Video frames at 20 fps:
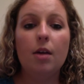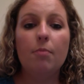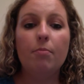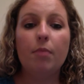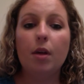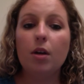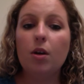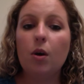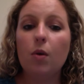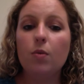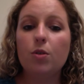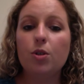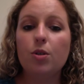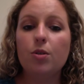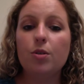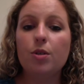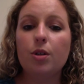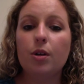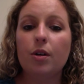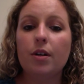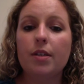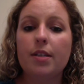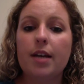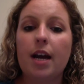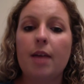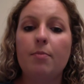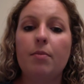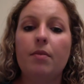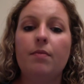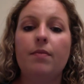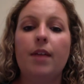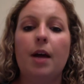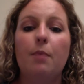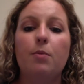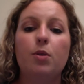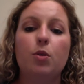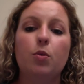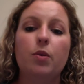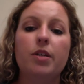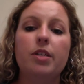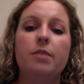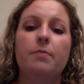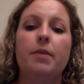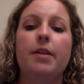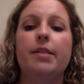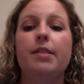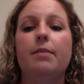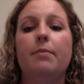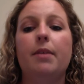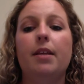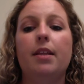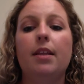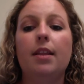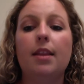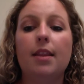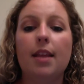Blood cultures are a type of laboratory specimen